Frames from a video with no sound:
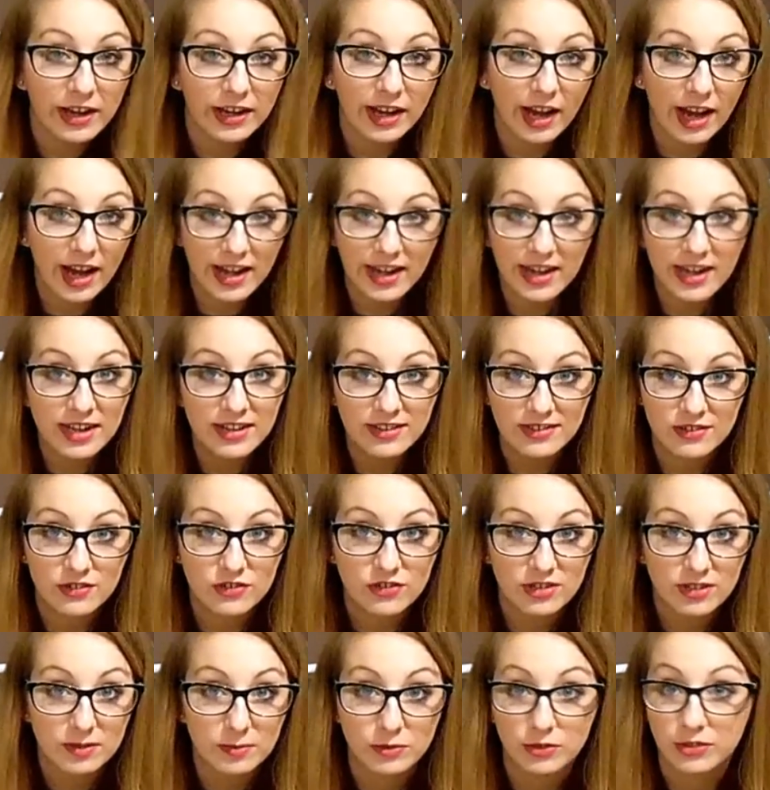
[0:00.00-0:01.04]
like any hints
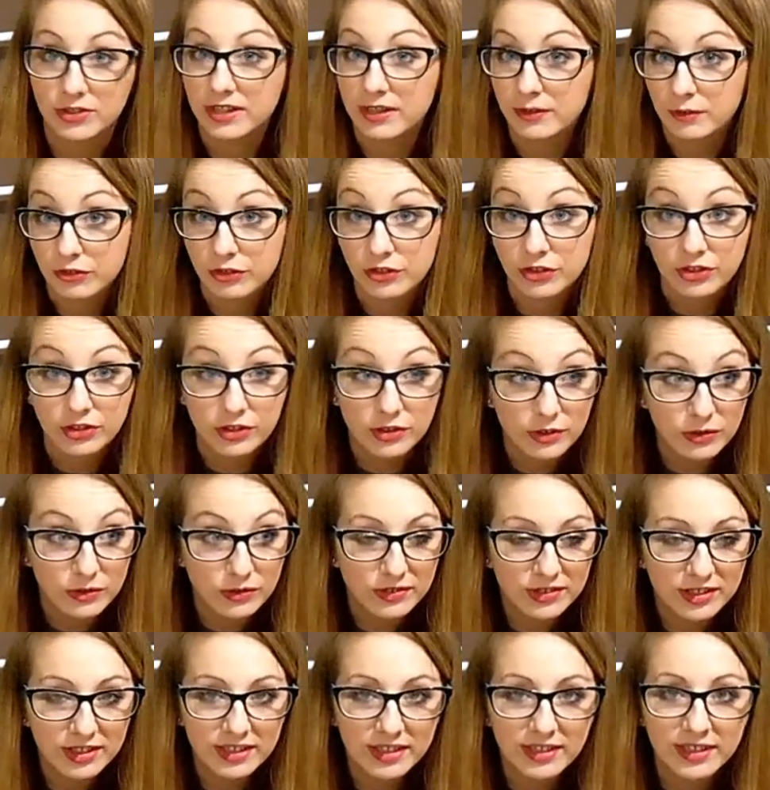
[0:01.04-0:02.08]
and tips on how to
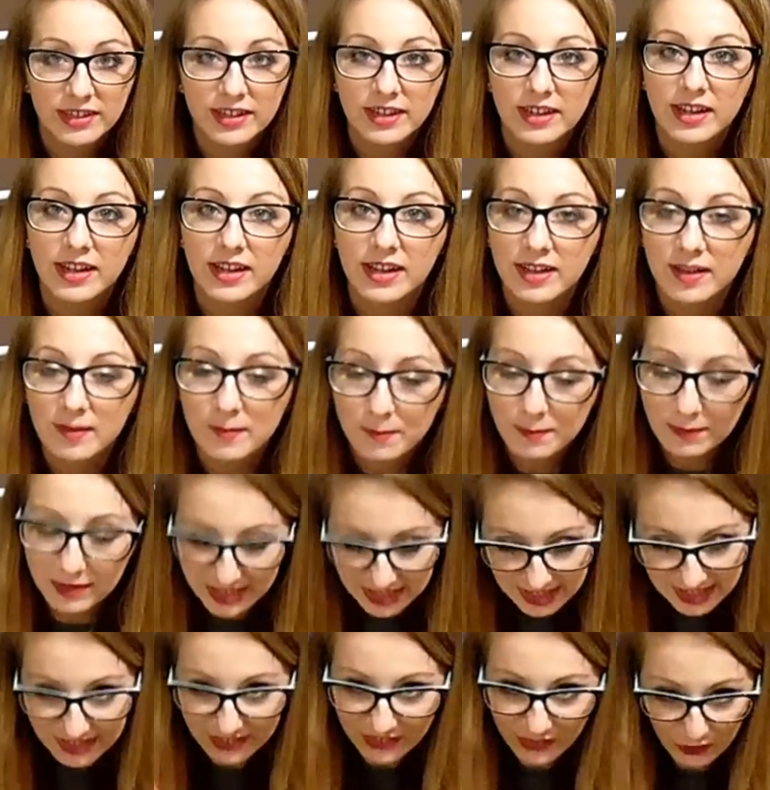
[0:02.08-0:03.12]
use it,
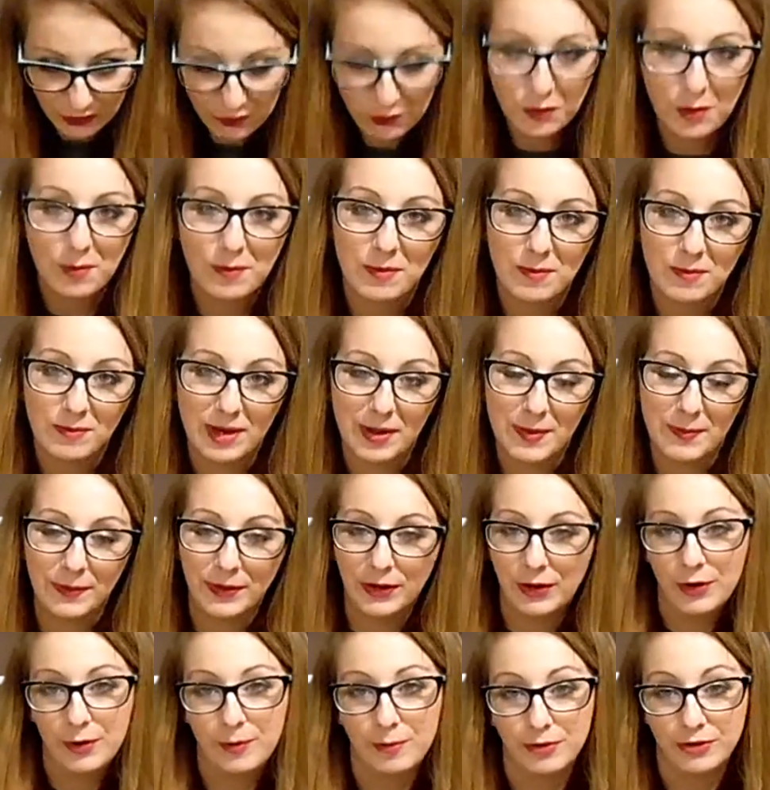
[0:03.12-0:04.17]
please drop them down
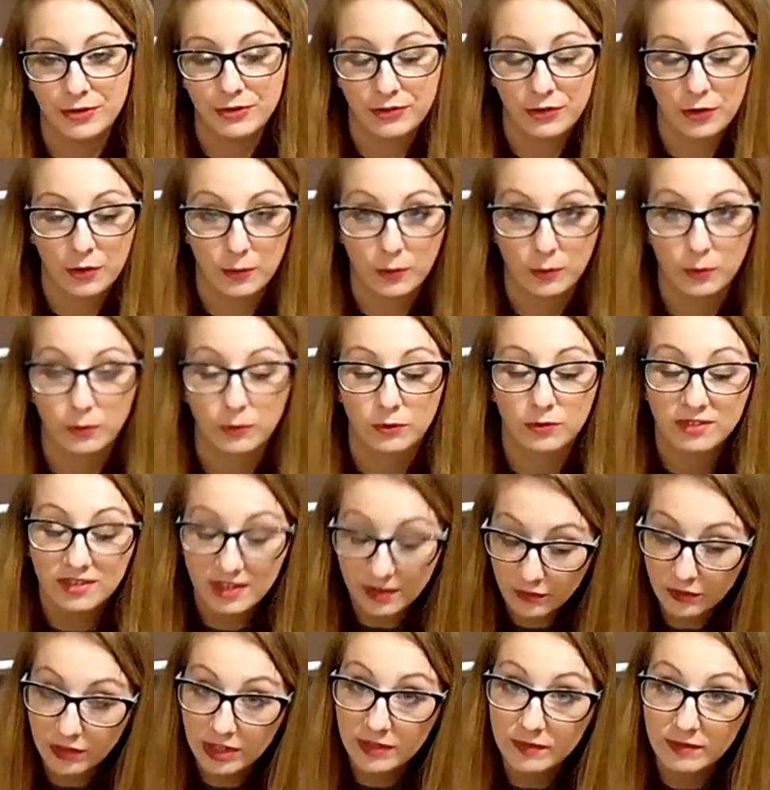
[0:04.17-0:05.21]
below, because I will
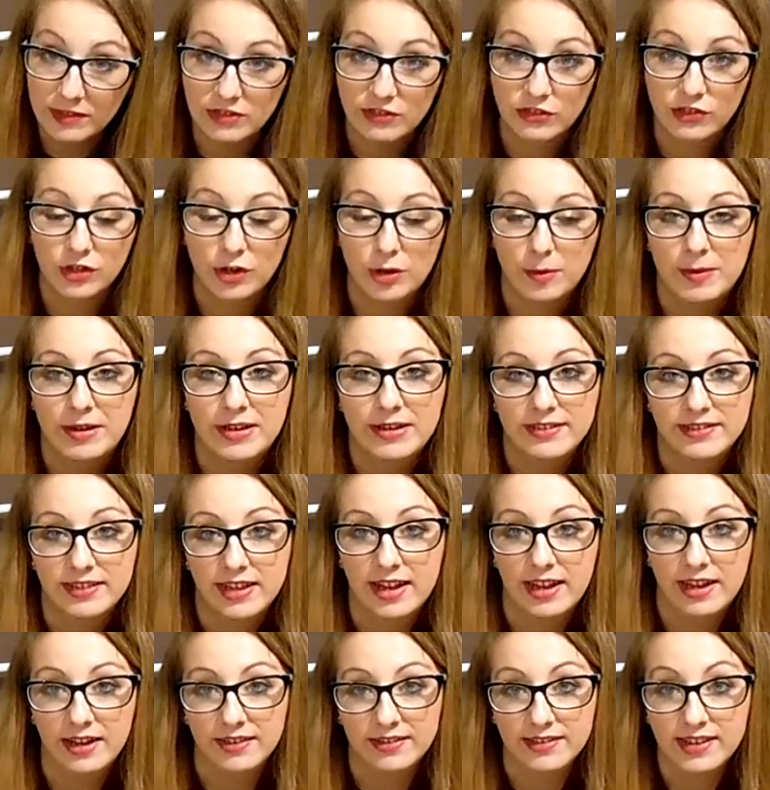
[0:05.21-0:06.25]
definitely read your
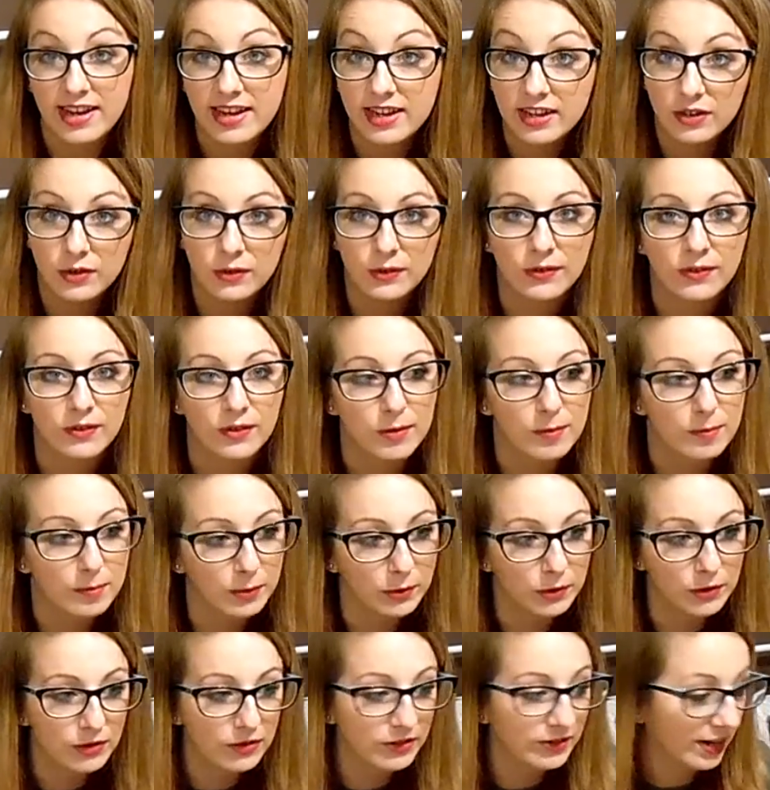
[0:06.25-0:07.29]
comments and take it all
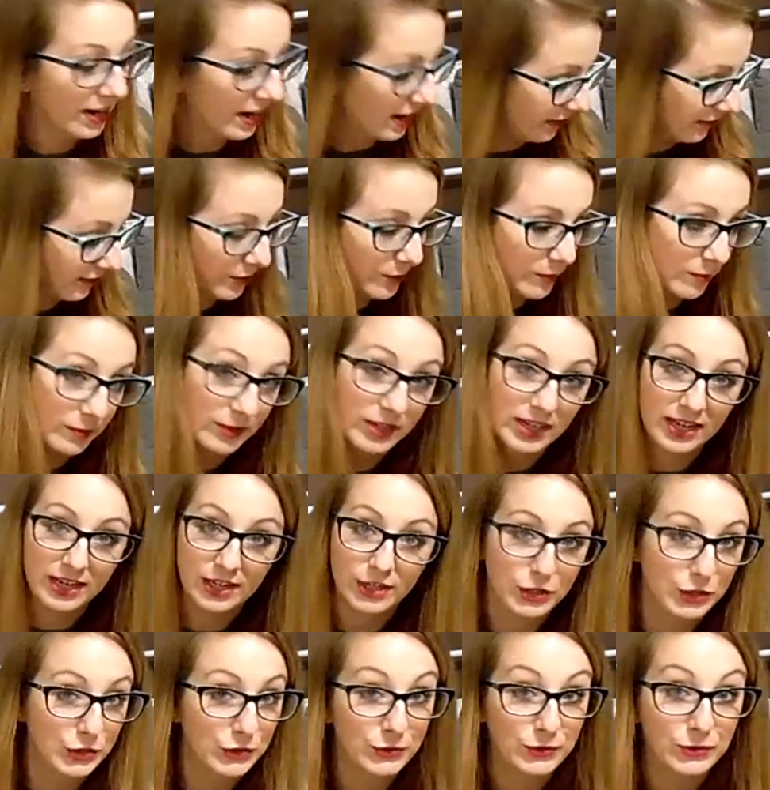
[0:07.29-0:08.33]
on board as I'm
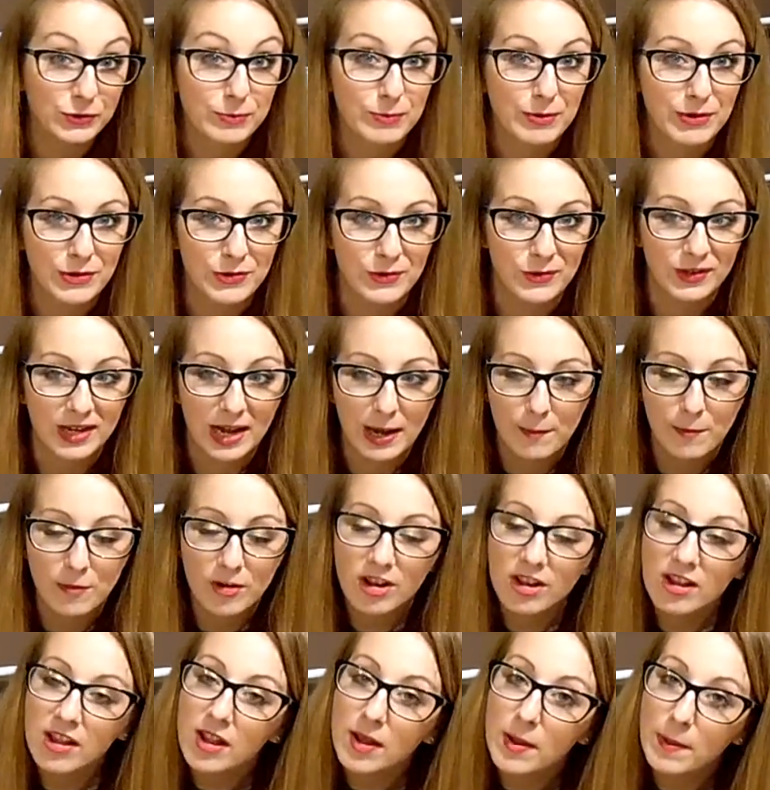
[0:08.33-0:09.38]
getting used to my new
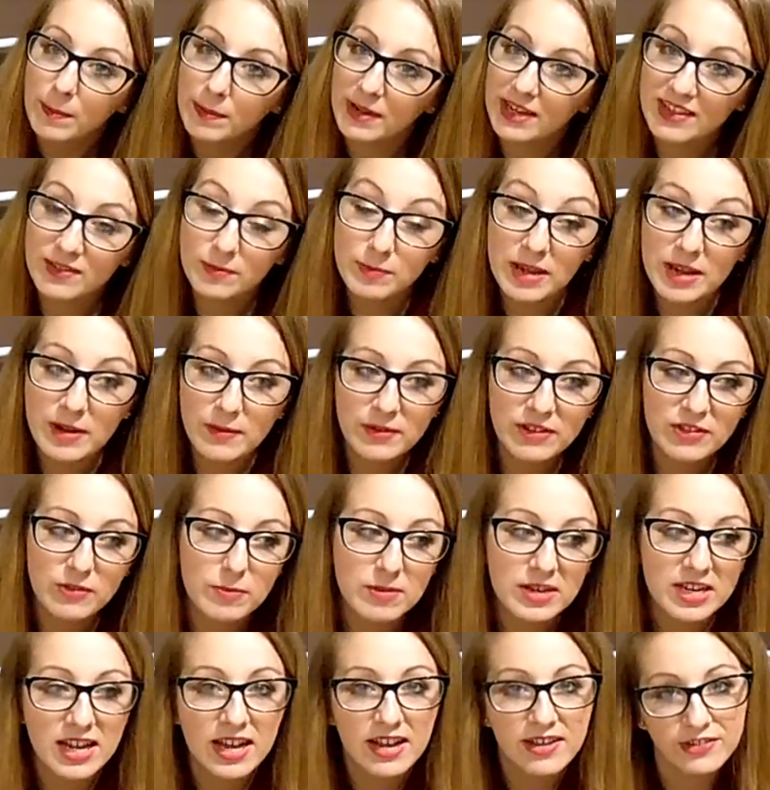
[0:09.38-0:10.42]
camera. Please bear
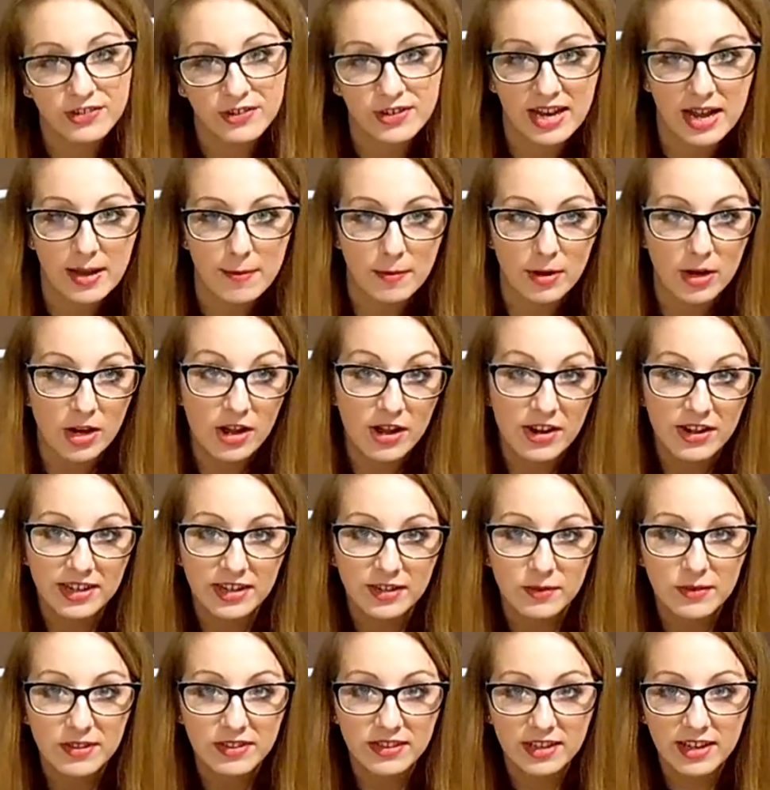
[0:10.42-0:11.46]
with me as I am
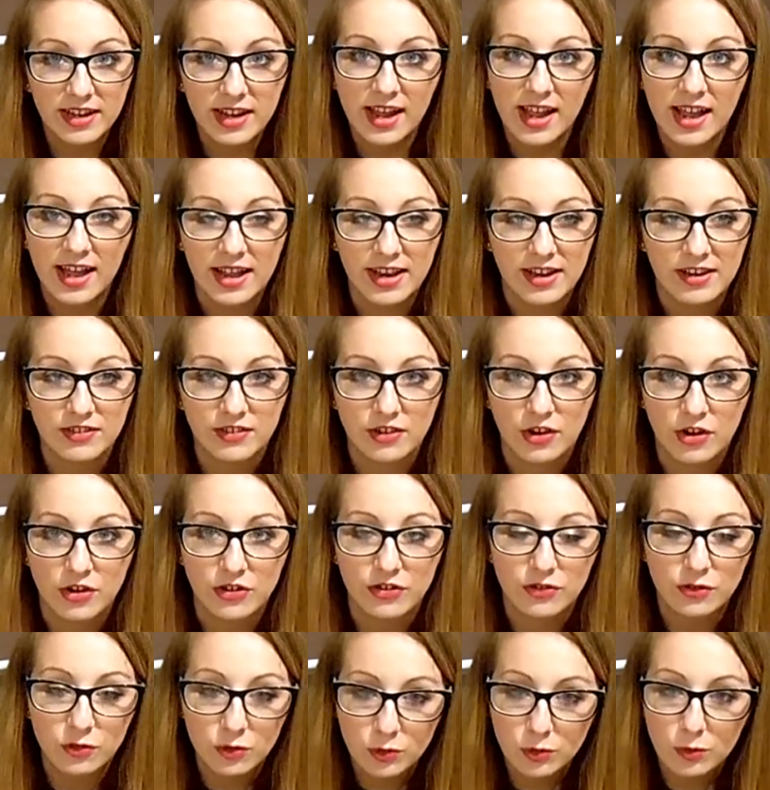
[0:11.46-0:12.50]
learning with it, and
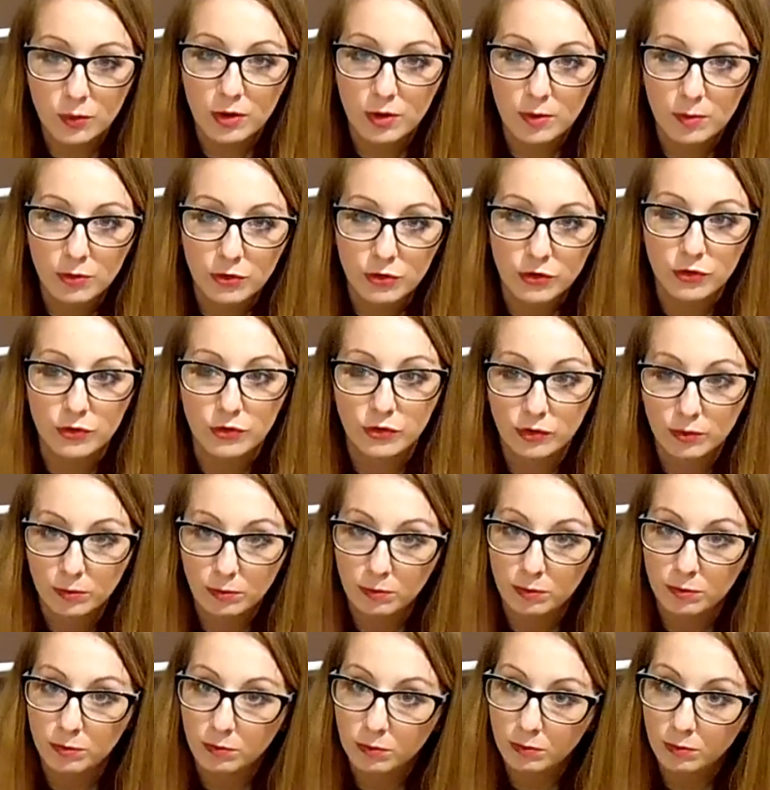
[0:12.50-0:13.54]
I do want to
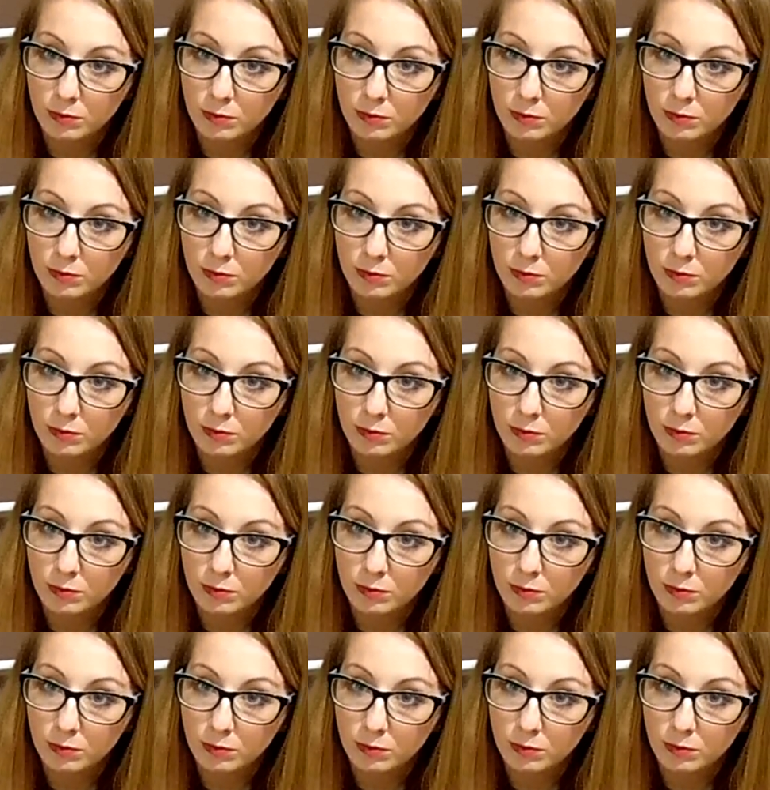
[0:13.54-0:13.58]
produce